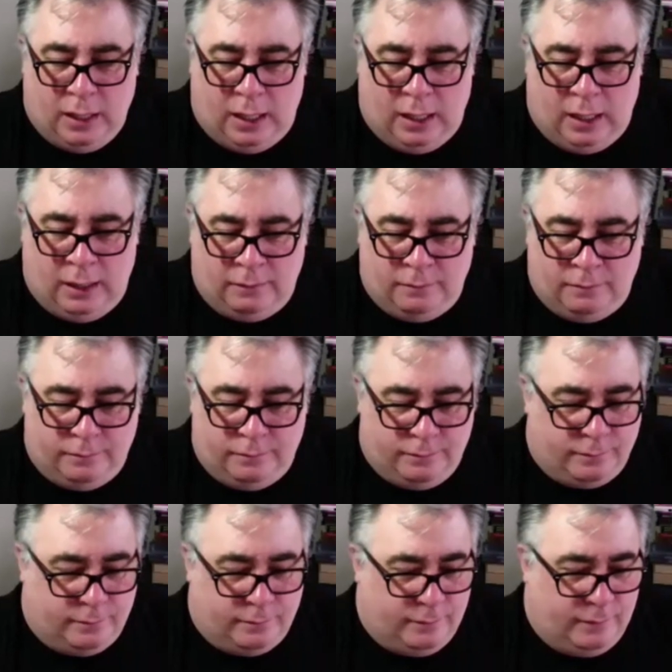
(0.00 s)
um,
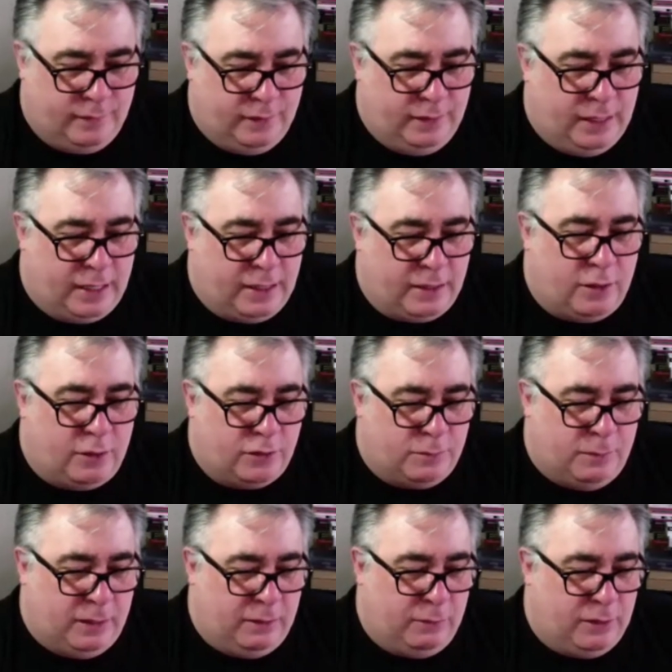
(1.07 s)
Nate
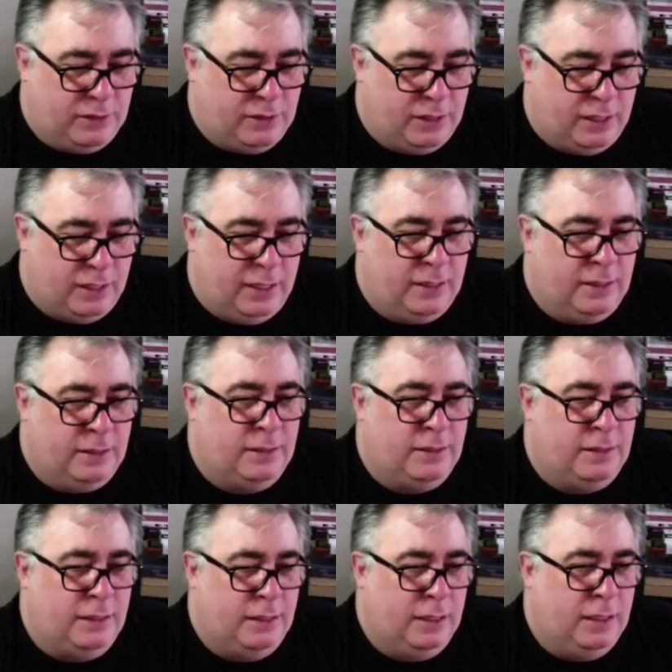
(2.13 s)
Cosby, which is